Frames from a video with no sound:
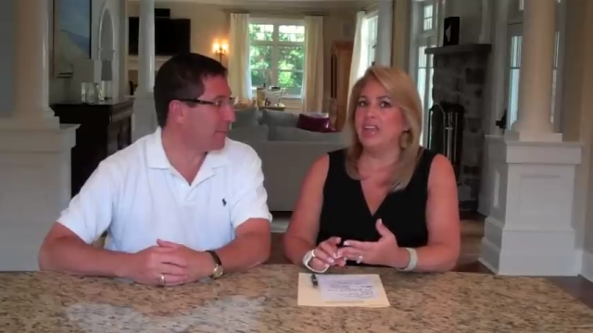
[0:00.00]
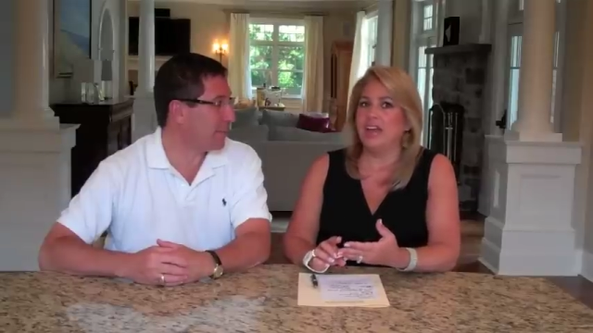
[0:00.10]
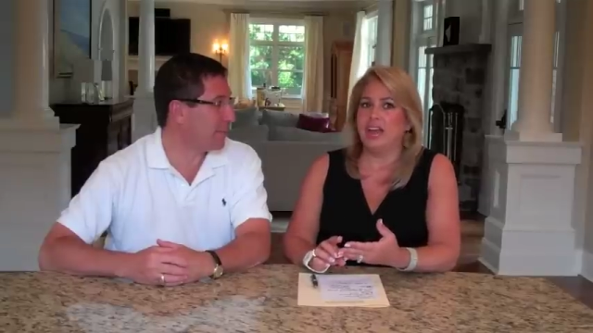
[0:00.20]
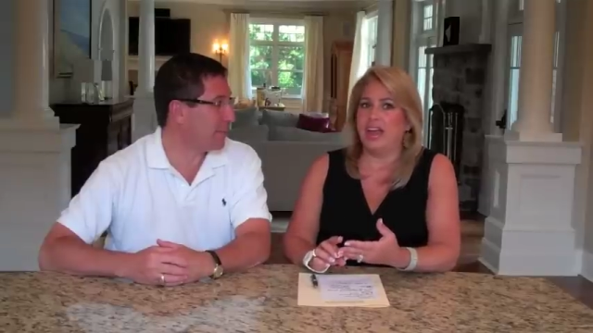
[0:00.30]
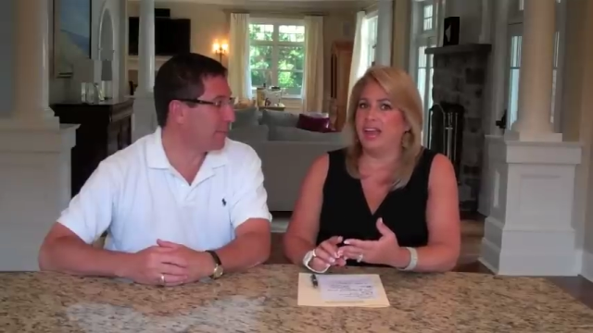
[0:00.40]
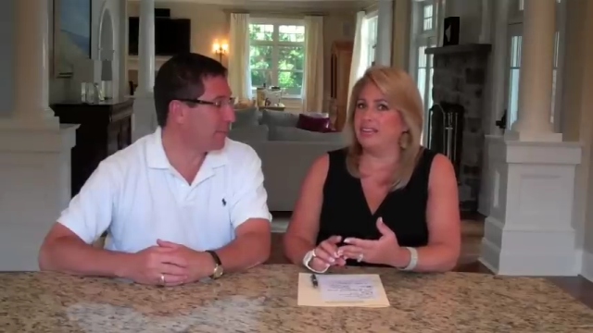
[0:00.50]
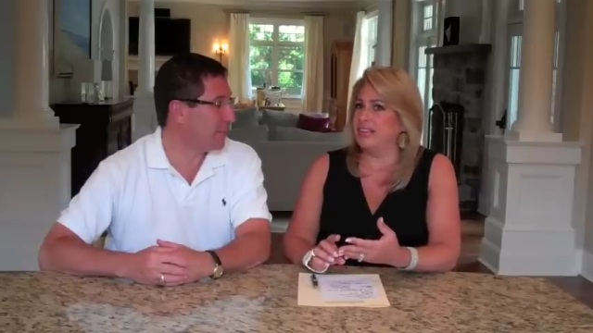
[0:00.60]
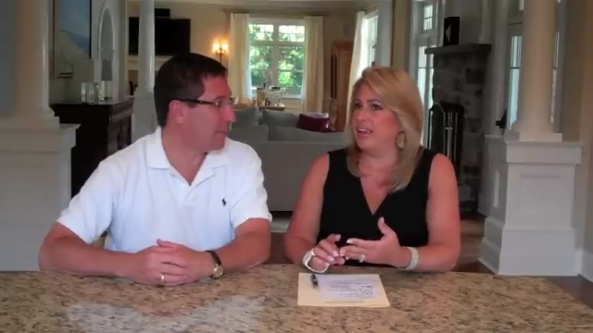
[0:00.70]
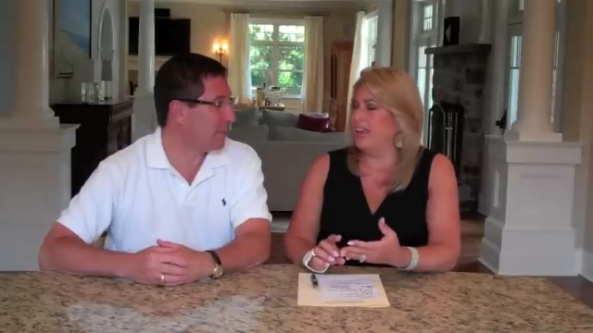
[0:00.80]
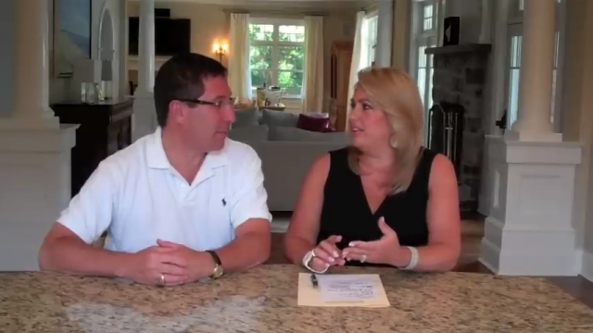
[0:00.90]
Speaker 1: at,
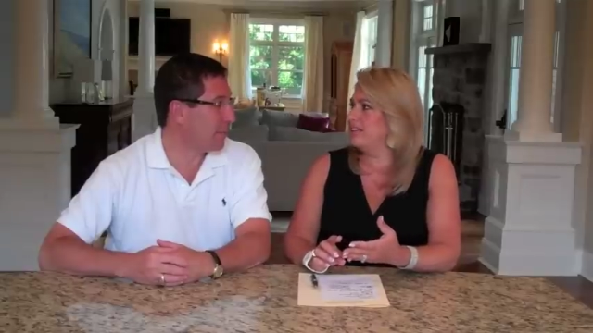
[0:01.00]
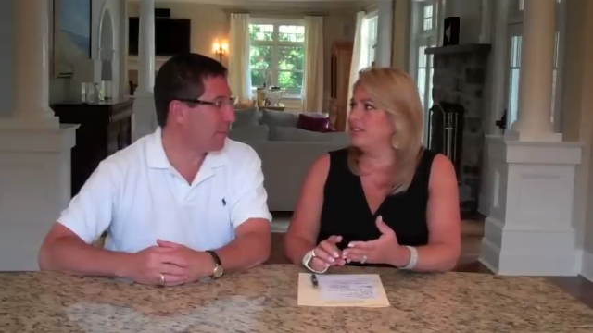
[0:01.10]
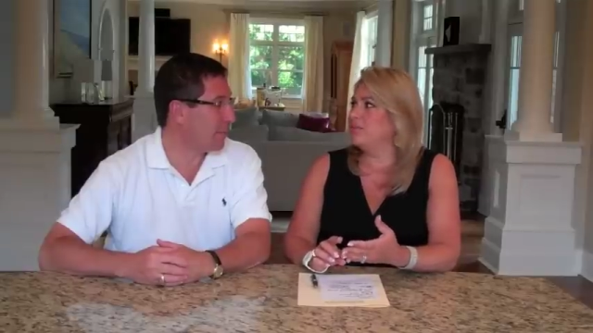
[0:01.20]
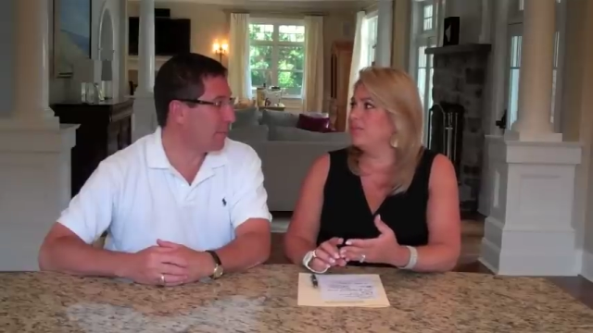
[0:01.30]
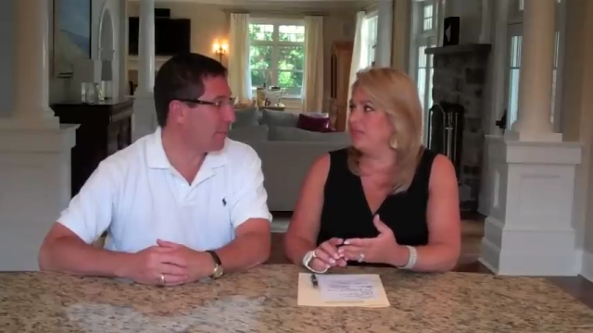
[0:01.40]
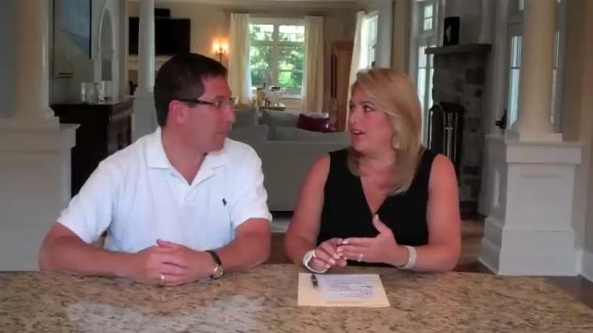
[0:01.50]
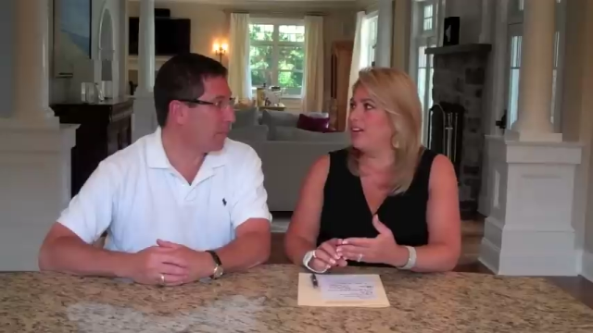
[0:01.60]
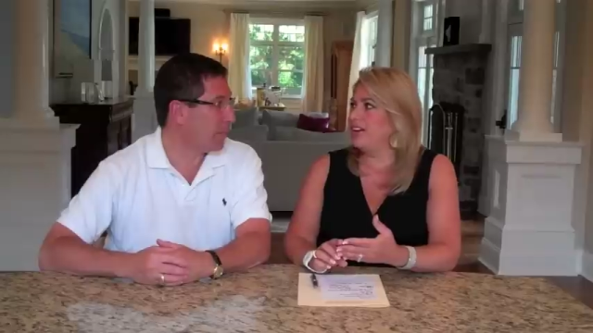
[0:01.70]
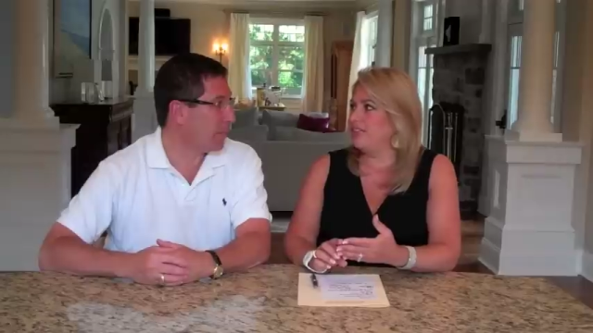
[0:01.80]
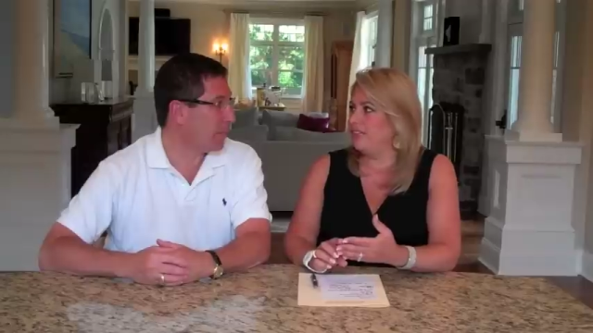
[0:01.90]
at some very
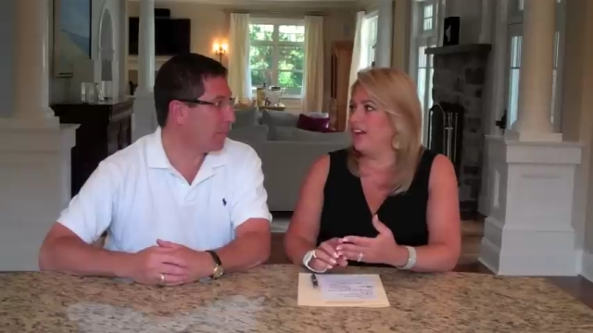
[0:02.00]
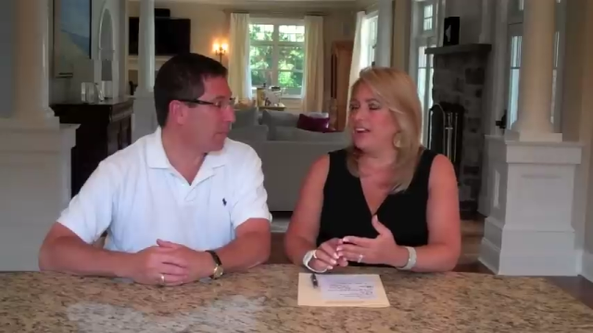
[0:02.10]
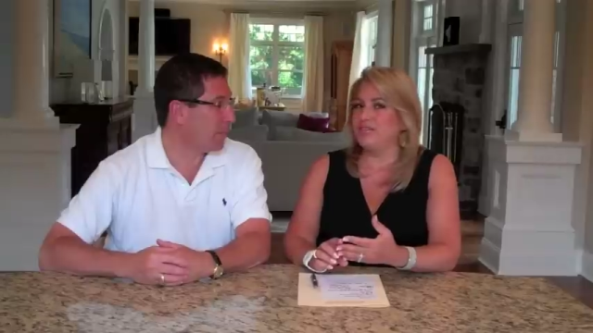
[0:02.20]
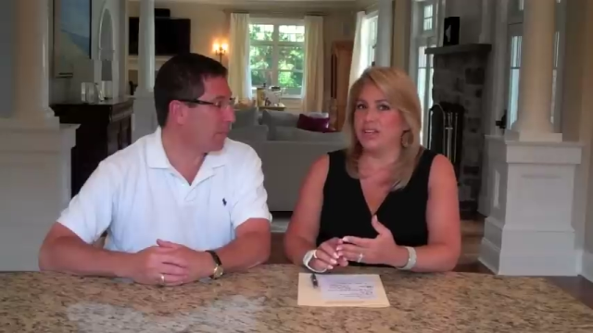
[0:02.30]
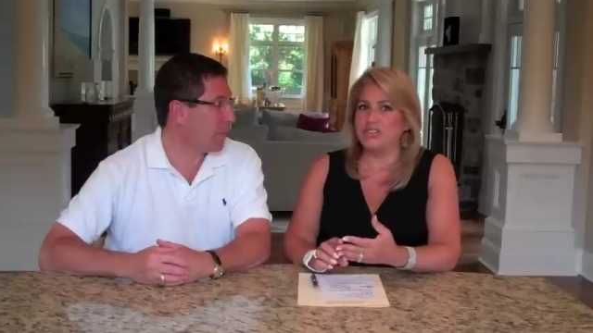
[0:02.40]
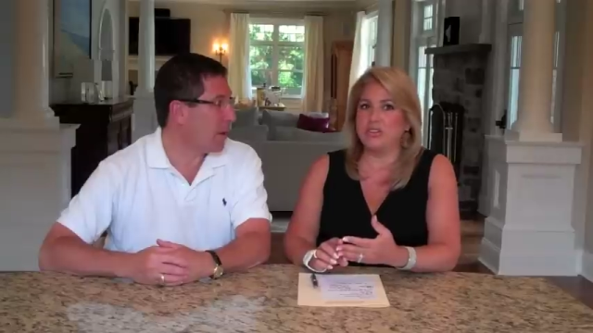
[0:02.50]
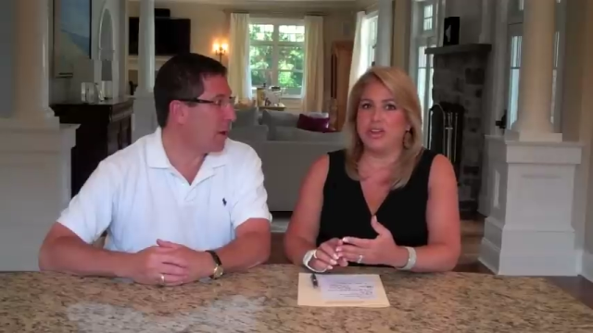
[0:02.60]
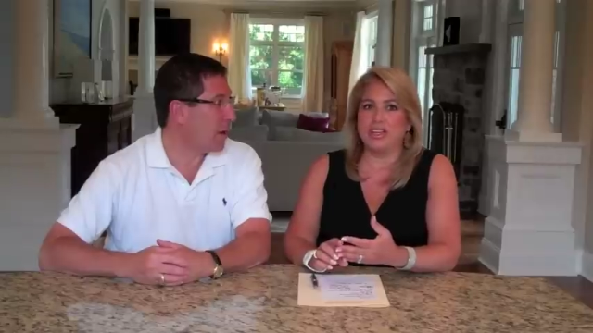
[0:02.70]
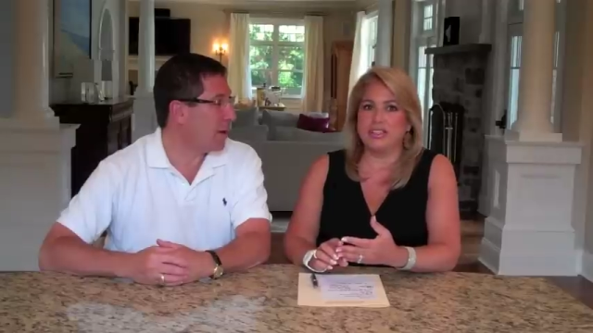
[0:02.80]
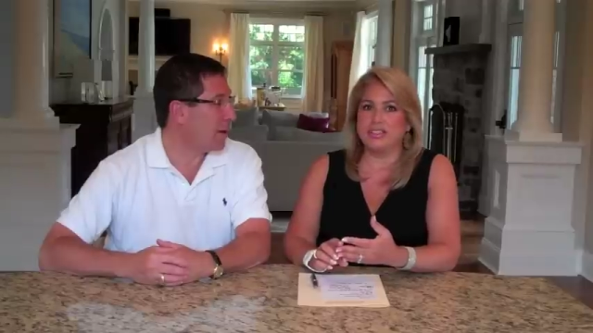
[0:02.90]
fine
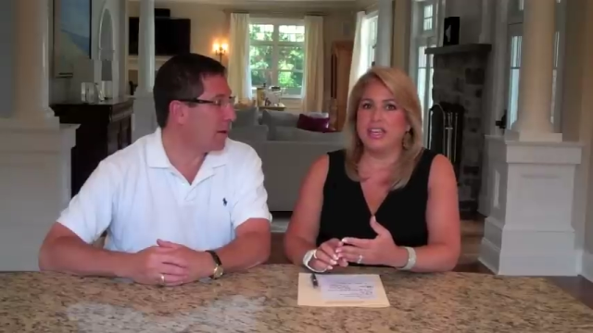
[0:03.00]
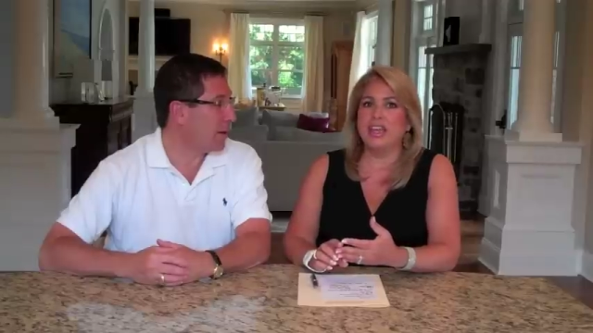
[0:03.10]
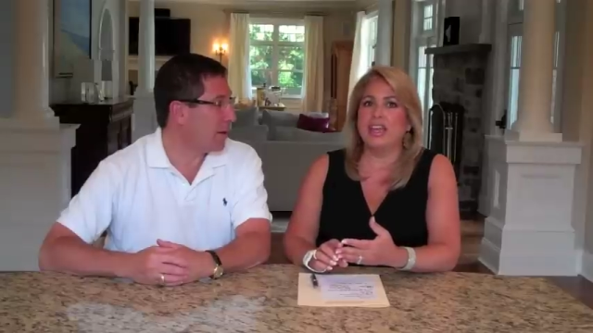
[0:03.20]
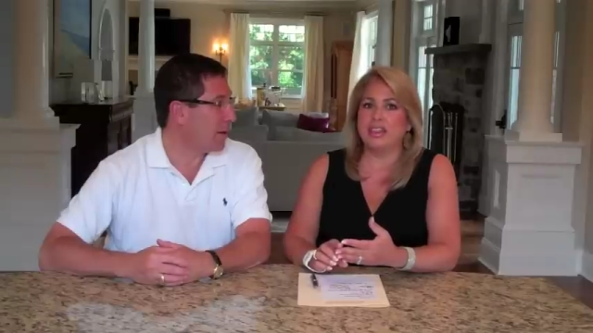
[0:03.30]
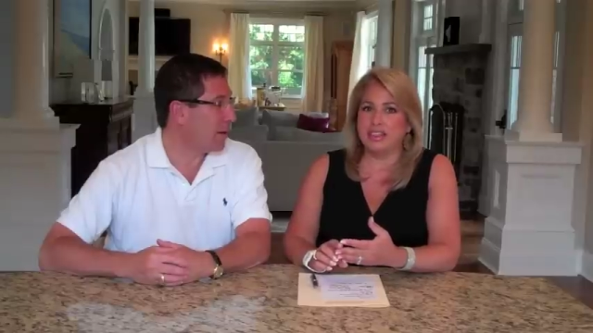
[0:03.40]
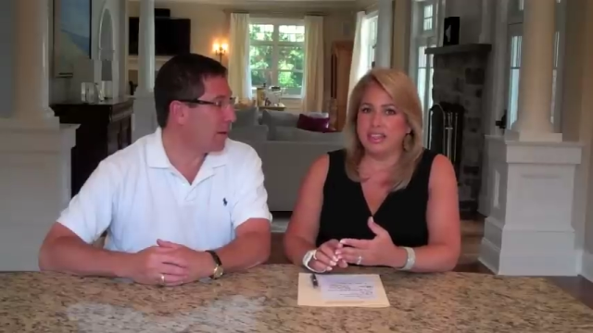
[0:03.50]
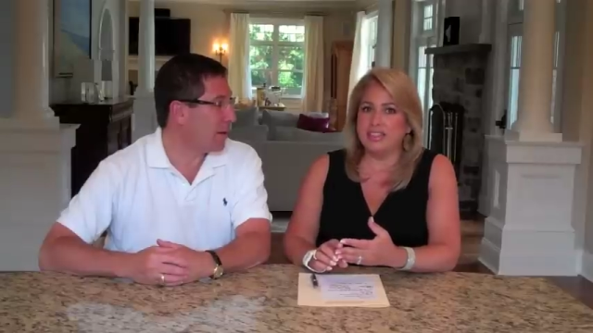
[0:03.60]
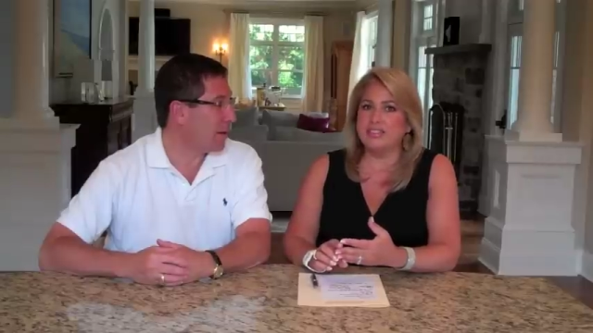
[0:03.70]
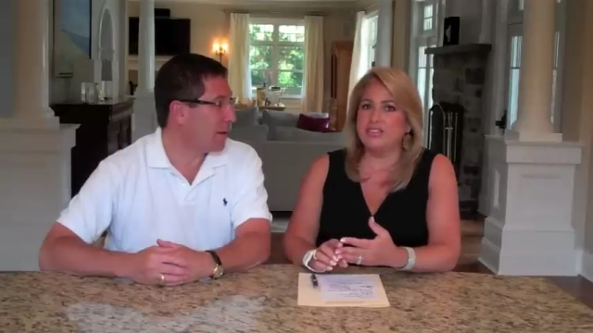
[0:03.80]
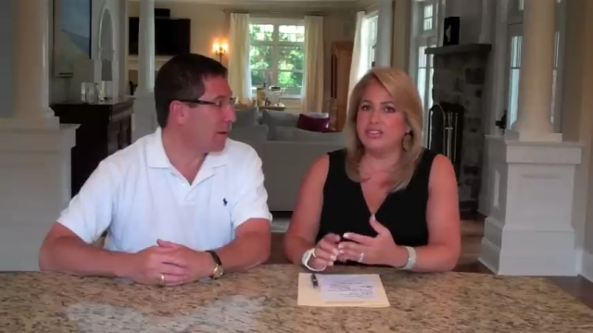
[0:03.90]
restaurants.
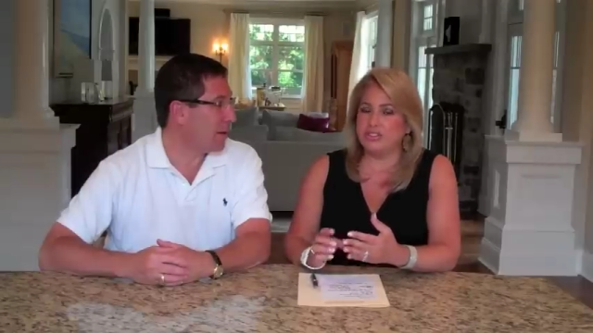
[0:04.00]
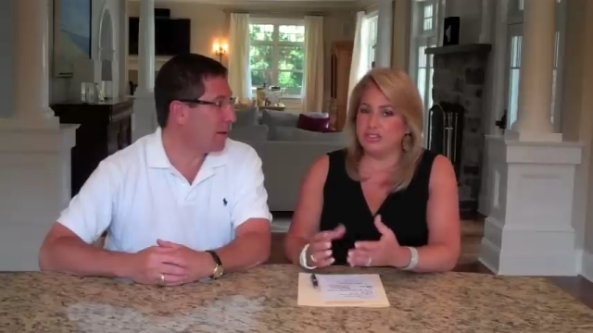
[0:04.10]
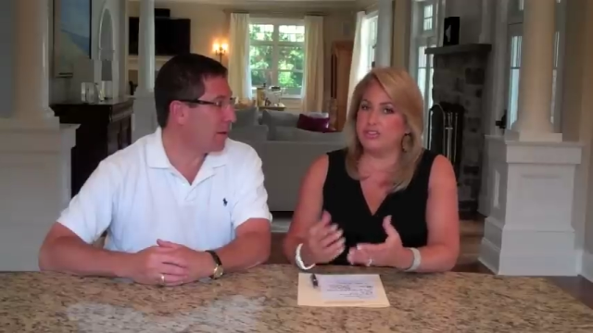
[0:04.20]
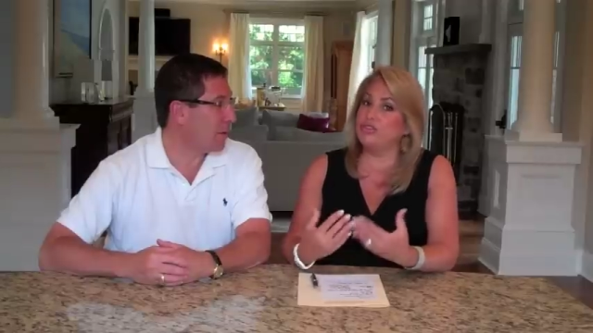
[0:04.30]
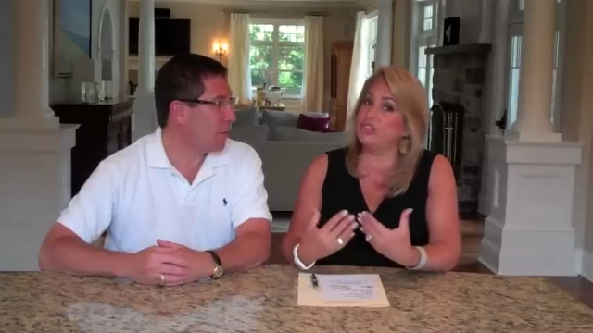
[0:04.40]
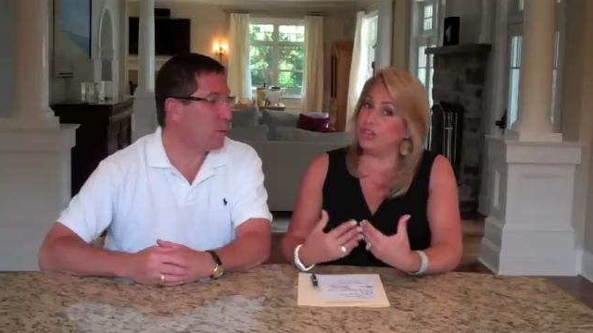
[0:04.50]
This to